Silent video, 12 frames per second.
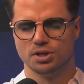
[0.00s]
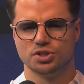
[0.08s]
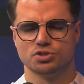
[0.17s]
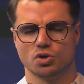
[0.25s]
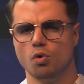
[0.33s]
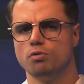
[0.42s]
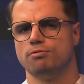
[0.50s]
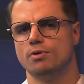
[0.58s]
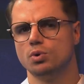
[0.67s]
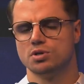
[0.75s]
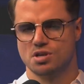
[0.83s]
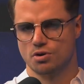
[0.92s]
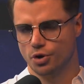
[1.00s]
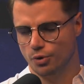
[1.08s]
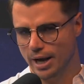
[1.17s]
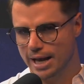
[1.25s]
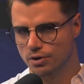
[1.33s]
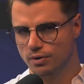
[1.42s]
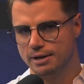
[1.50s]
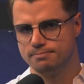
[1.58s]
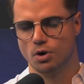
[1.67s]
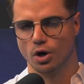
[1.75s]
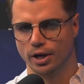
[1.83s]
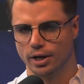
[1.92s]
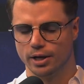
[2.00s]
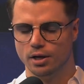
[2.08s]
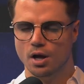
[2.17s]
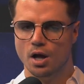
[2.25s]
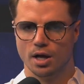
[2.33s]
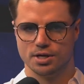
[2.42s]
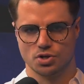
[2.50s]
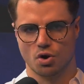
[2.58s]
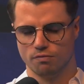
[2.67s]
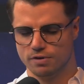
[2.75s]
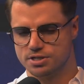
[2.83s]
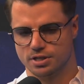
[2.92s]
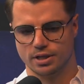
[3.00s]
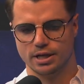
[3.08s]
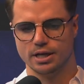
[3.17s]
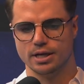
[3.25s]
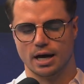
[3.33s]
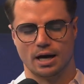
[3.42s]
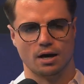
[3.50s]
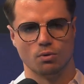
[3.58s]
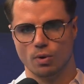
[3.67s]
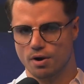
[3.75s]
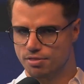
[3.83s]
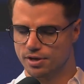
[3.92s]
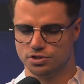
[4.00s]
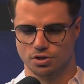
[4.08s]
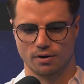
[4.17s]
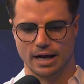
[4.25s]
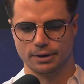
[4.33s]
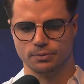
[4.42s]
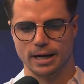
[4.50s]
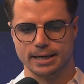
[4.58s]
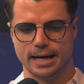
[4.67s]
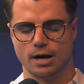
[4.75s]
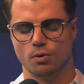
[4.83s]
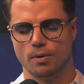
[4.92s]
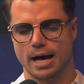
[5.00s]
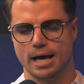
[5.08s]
But this whole focus on creator-led marketing is obviously where things are at right now.